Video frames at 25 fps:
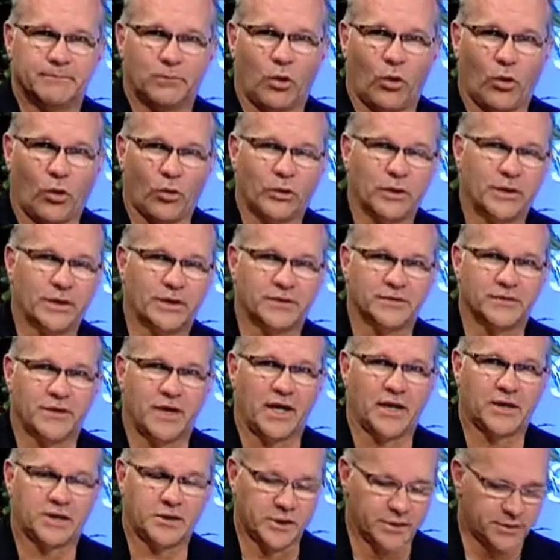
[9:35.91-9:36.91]

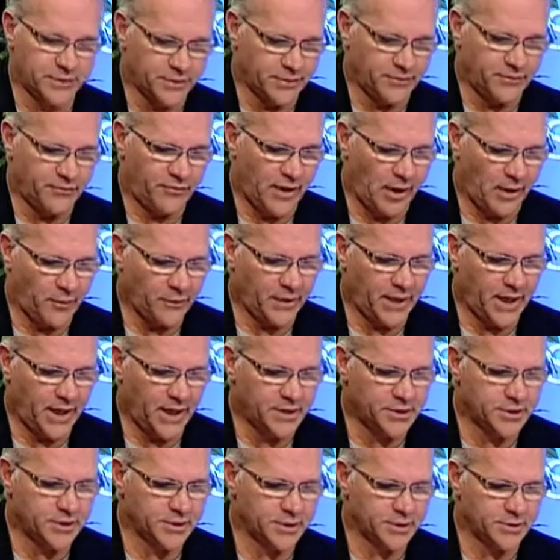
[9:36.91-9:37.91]
organizations and
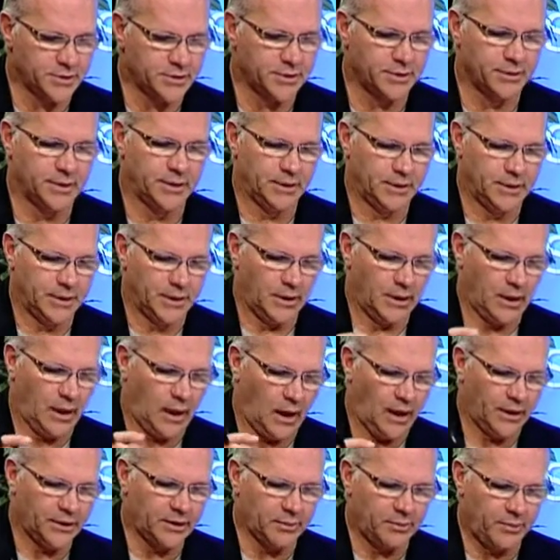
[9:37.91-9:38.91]
foundations
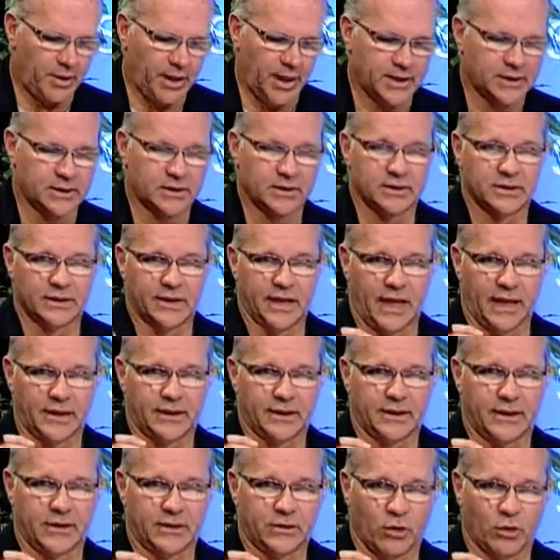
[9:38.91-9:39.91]
on the basis that
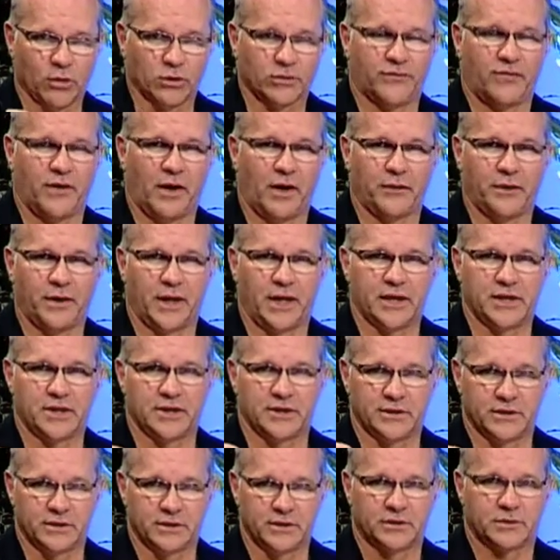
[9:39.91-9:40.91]
those
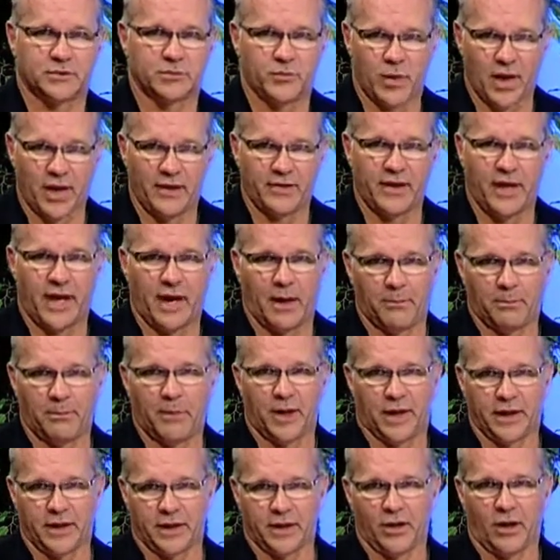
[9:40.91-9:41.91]
foundations spend that
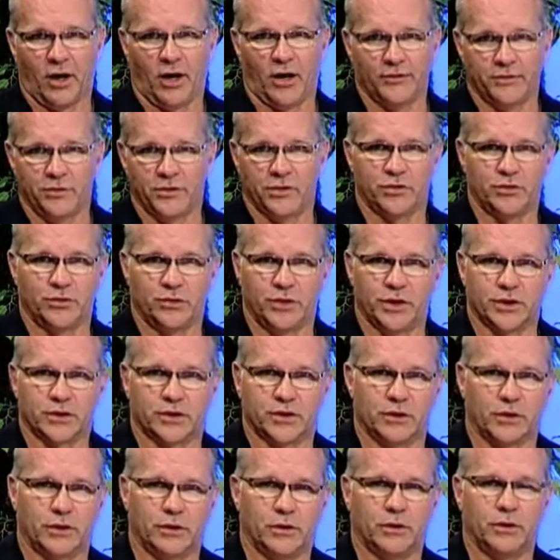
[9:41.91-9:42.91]
money on the
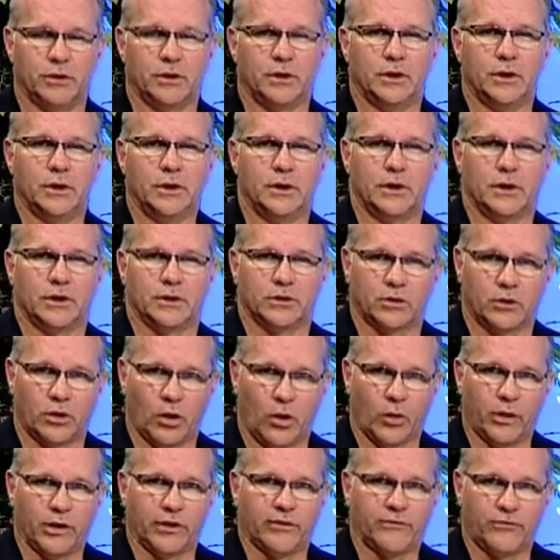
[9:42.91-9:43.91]
judicial,
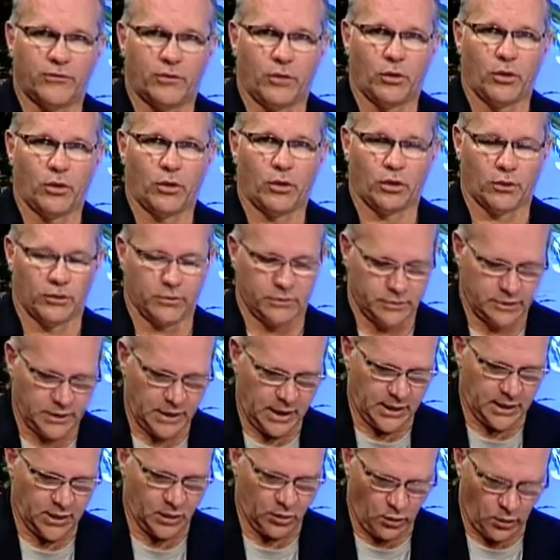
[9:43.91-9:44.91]
going for
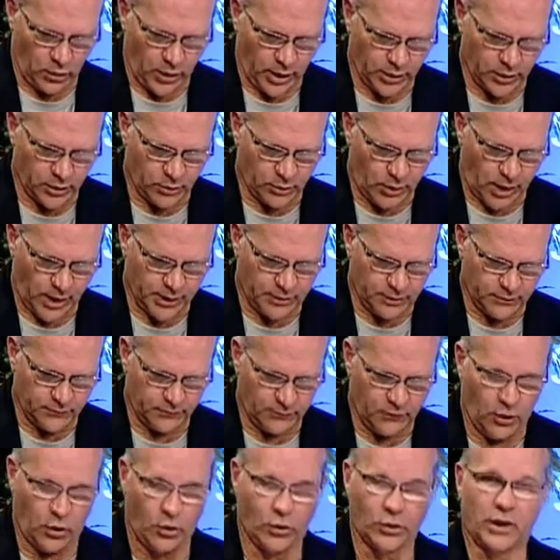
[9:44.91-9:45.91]
taking away your right to
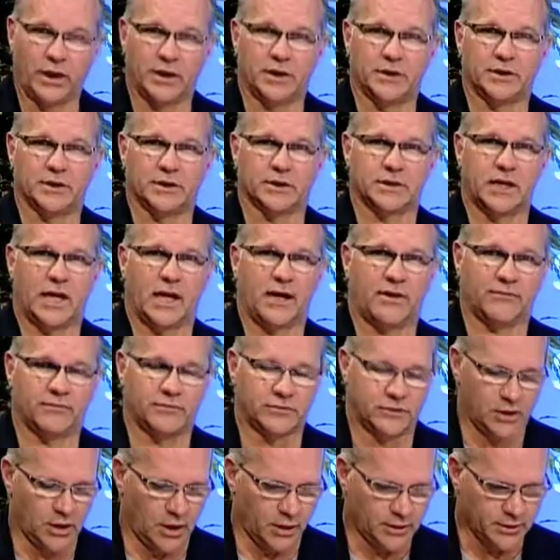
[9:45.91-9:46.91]
vote, and just
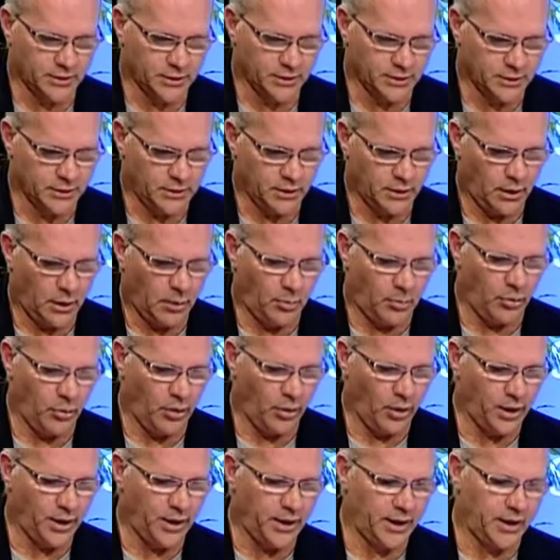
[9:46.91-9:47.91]
have judges
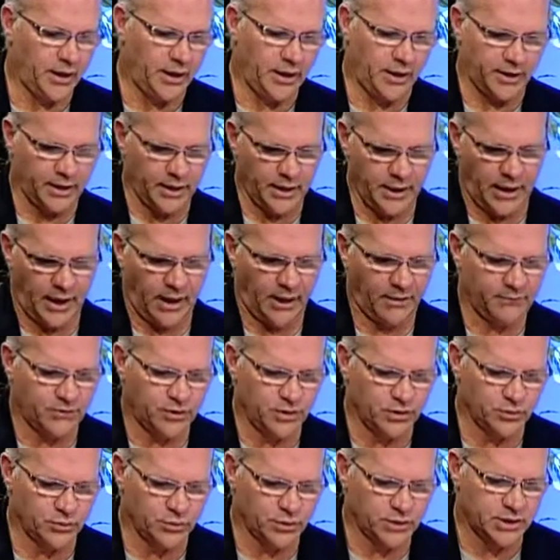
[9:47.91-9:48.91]
appointed and then have
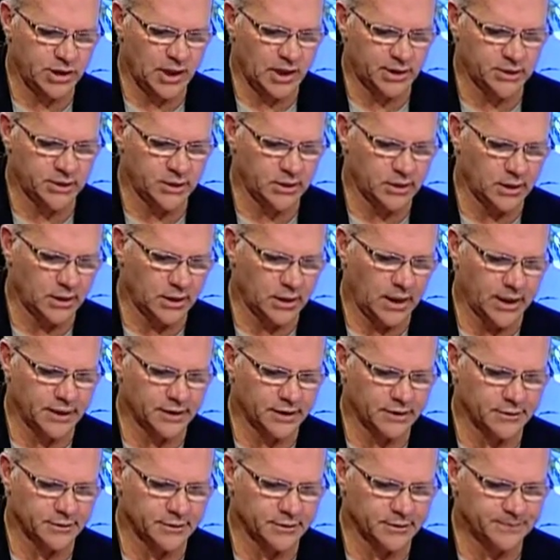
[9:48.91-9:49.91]
these retention
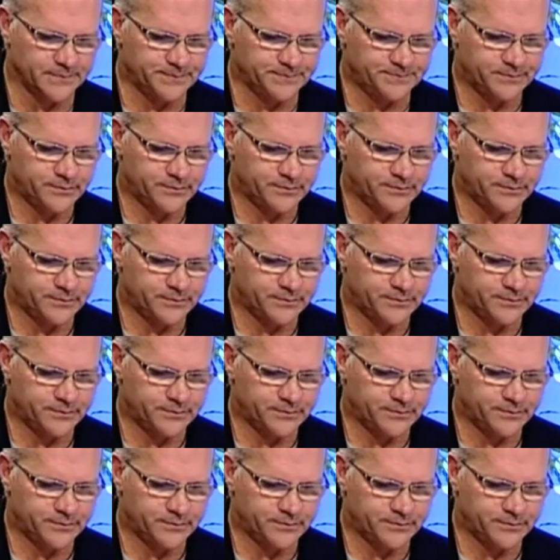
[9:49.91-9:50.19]
elections